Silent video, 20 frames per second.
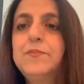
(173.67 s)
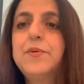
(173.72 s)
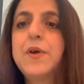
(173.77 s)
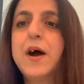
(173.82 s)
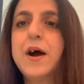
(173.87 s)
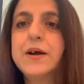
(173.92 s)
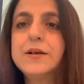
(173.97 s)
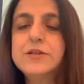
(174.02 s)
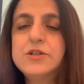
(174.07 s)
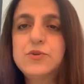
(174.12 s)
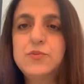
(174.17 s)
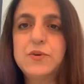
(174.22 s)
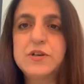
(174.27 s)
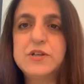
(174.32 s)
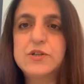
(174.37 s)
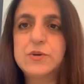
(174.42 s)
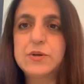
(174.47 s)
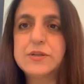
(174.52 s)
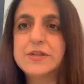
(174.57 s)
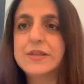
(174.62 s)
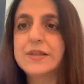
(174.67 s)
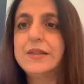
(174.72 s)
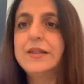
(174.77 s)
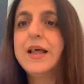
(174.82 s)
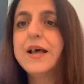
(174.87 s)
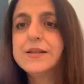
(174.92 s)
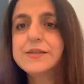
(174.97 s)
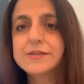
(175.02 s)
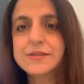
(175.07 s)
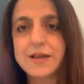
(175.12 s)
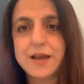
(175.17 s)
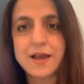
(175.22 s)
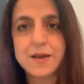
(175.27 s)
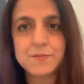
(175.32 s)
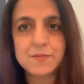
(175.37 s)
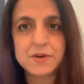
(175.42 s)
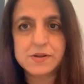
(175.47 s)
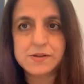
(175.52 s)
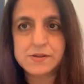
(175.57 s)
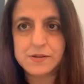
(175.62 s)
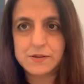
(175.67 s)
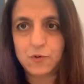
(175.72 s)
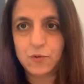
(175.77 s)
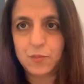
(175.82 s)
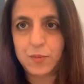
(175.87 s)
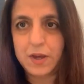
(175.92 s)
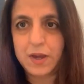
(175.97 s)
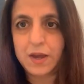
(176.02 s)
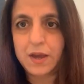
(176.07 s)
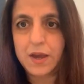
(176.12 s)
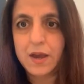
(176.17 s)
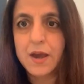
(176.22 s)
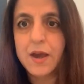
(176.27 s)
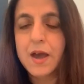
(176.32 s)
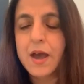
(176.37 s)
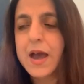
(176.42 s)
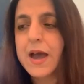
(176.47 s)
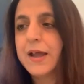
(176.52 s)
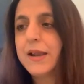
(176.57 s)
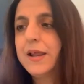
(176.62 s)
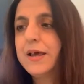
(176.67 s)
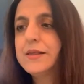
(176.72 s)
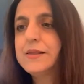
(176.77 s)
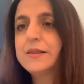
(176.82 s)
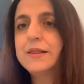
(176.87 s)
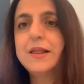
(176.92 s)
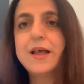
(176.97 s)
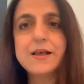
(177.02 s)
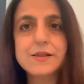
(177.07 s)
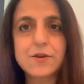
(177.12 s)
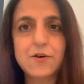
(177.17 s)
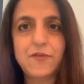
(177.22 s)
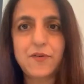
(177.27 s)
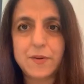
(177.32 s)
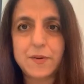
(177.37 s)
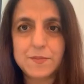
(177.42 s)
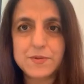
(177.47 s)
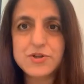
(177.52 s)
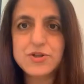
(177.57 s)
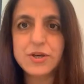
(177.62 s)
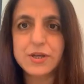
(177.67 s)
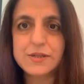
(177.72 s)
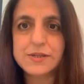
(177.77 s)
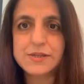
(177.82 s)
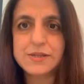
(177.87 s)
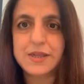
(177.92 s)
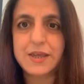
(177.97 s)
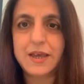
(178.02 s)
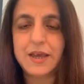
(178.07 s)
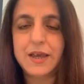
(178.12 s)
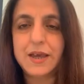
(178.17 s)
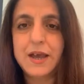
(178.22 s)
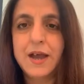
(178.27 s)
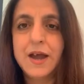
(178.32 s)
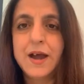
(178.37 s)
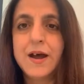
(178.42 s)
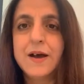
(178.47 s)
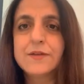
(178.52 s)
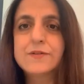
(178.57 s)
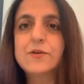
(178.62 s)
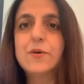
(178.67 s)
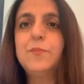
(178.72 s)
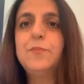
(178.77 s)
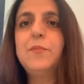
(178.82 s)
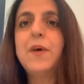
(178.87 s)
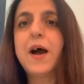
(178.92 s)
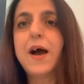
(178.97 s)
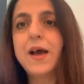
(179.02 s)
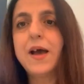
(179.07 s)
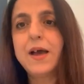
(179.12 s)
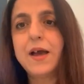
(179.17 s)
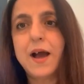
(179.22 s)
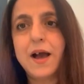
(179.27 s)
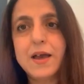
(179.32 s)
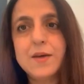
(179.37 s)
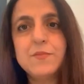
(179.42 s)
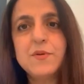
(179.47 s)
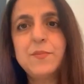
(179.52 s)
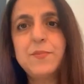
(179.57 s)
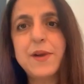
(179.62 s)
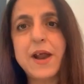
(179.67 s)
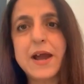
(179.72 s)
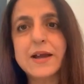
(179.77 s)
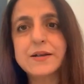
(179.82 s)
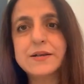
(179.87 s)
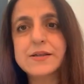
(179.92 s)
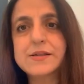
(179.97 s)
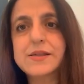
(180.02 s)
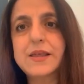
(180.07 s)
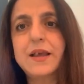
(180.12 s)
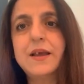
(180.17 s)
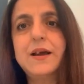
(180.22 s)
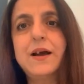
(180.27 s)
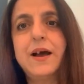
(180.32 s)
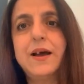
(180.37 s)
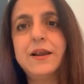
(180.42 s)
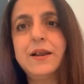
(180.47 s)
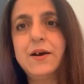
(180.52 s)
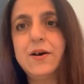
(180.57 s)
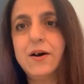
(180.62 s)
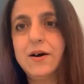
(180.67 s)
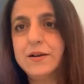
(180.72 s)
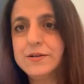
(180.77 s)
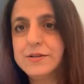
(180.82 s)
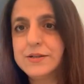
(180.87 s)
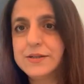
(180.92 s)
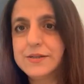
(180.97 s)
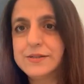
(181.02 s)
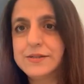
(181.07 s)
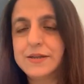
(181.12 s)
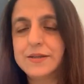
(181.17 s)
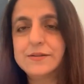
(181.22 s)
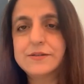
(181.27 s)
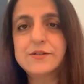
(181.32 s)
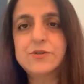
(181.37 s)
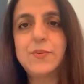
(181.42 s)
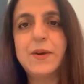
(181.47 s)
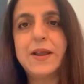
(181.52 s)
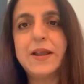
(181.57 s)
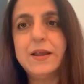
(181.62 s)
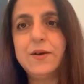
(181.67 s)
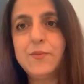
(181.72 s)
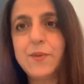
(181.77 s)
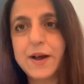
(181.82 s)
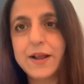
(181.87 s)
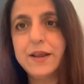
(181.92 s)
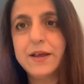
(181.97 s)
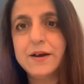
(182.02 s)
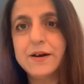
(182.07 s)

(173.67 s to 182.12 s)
branch which is less time consuming and has less of emergency. So I'm a practicing gynecologist since 21